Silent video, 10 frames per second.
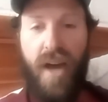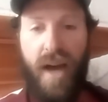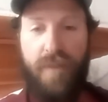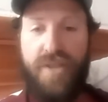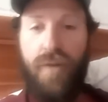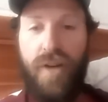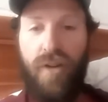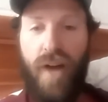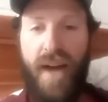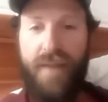I was doing a
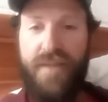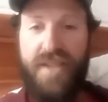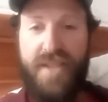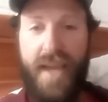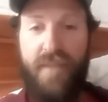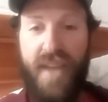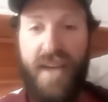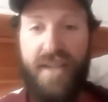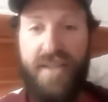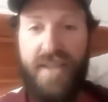lot of the same
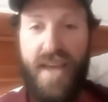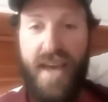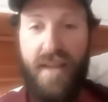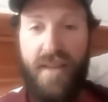things that,